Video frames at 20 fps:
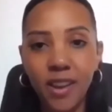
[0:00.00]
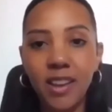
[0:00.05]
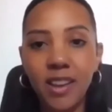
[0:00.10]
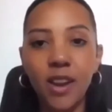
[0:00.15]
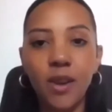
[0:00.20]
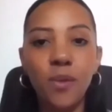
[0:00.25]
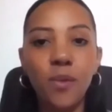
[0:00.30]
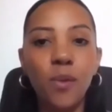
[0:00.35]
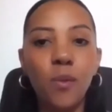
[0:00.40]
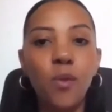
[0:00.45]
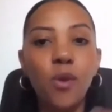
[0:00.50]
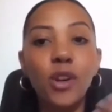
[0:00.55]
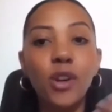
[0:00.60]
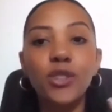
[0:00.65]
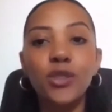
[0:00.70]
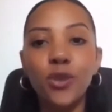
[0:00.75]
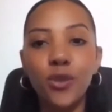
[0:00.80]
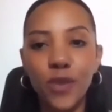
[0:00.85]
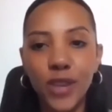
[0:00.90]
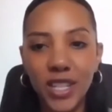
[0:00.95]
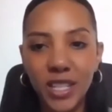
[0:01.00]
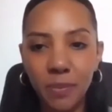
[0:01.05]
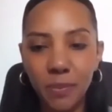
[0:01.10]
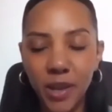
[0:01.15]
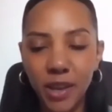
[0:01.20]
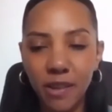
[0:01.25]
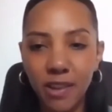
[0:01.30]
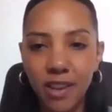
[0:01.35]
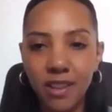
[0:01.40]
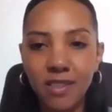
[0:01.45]
What is your
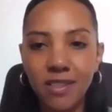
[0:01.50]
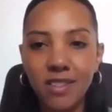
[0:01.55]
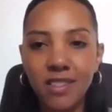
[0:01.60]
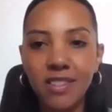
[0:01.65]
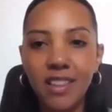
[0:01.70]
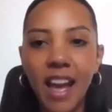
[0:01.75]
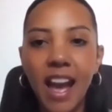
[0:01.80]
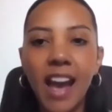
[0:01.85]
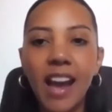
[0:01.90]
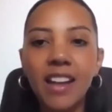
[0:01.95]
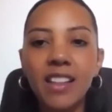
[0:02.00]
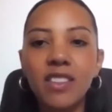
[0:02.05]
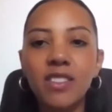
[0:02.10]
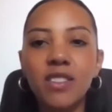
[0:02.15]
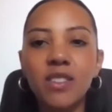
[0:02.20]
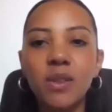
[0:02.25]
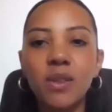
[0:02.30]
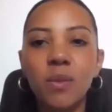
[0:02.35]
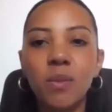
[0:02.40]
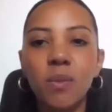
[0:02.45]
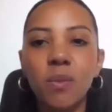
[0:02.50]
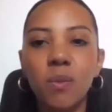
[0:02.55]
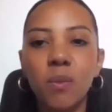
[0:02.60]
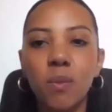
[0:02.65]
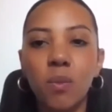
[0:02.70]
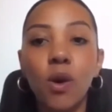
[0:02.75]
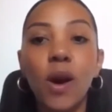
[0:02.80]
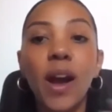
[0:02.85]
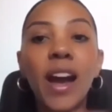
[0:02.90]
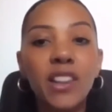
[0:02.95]
experience and
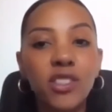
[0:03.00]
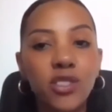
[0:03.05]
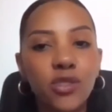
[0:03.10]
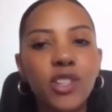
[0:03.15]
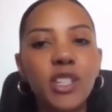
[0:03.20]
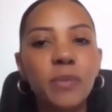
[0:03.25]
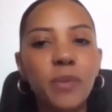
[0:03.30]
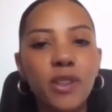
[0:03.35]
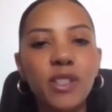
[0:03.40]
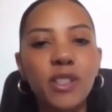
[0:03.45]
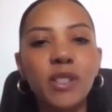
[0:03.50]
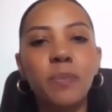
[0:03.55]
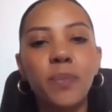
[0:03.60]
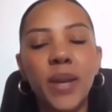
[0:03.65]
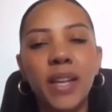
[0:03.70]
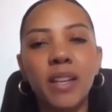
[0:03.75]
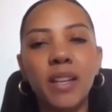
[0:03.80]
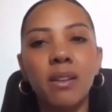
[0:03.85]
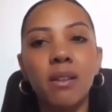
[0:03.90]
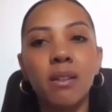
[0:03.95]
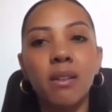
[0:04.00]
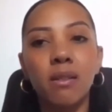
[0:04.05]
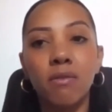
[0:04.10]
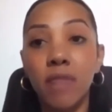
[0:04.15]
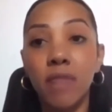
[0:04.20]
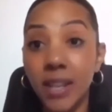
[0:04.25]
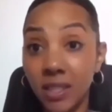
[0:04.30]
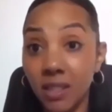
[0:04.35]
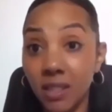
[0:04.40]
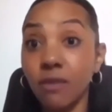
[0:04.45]
what has your experience been
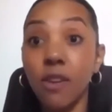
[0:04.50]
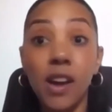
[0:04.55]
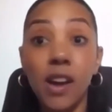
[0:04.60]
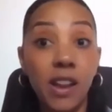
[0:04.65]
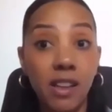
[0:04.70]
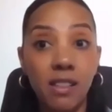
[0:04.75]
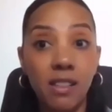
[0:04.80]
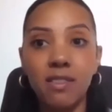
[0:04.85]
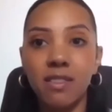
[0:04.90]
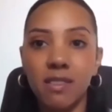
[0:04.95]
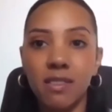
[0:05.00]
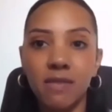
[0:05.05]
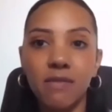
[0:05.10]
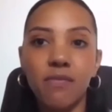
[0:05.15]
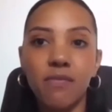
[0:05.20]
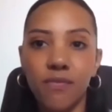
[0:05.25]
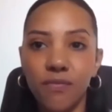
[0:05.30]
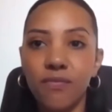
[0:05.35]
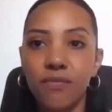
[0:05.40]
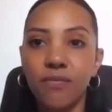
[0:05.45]
raising finance?